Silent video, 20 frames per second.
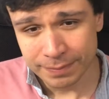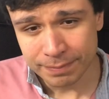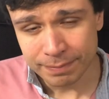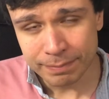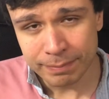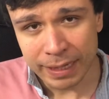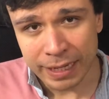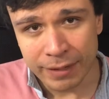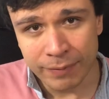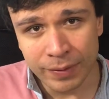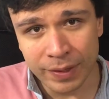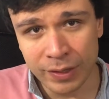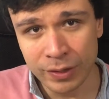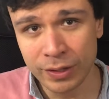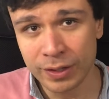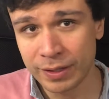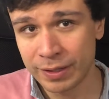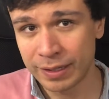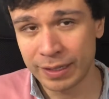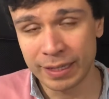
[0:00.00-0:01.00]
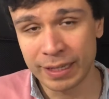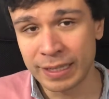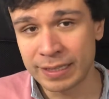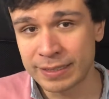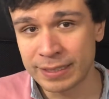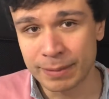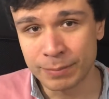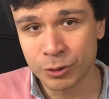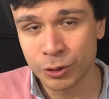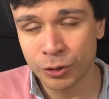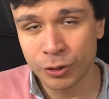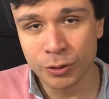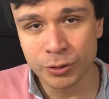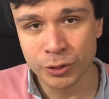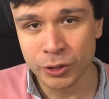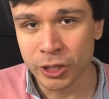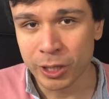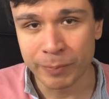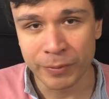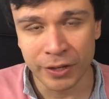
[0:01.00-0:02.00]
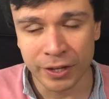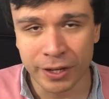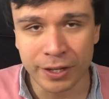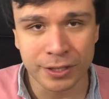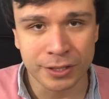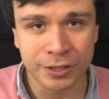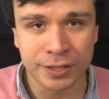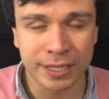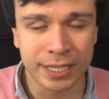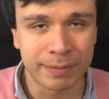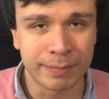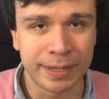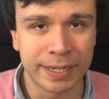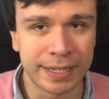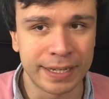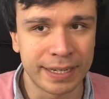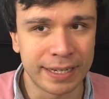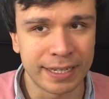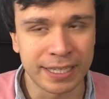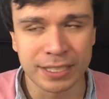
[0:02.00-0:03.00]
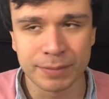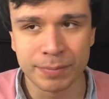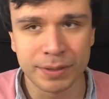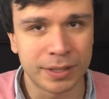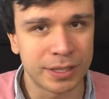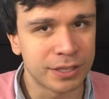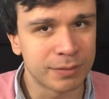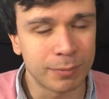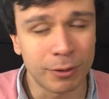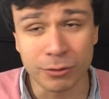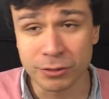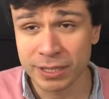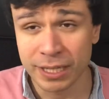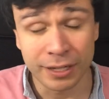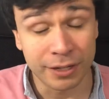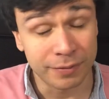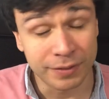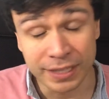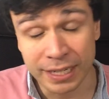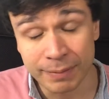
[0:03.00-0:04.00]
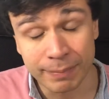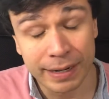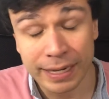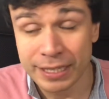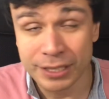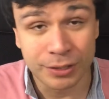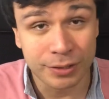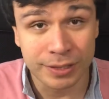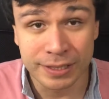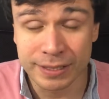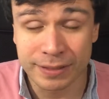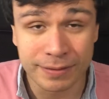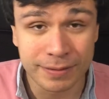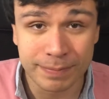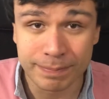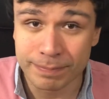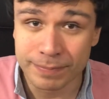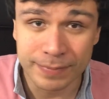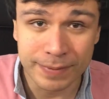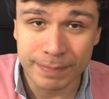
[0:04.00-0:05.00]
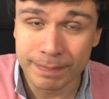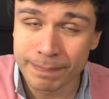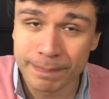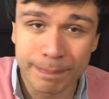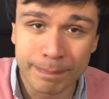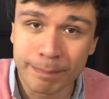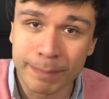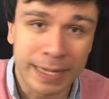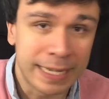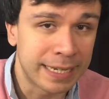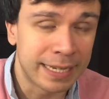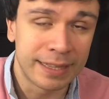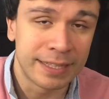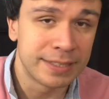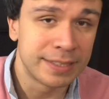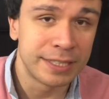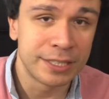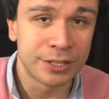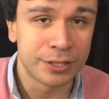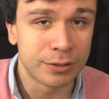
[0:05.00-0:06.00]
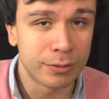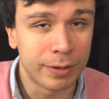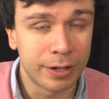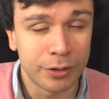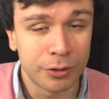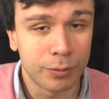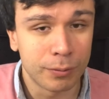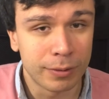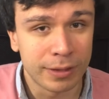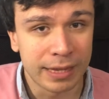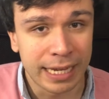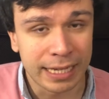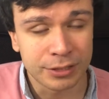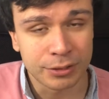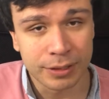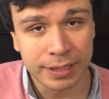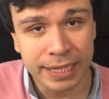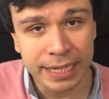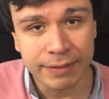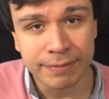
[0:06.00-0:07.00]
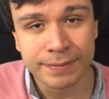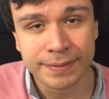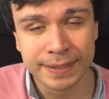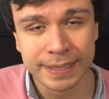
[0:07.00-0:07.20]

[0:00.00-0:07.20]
Maybe it's up to you to come here to Germany and experience both sides of Germany to make a decision where you would like to live.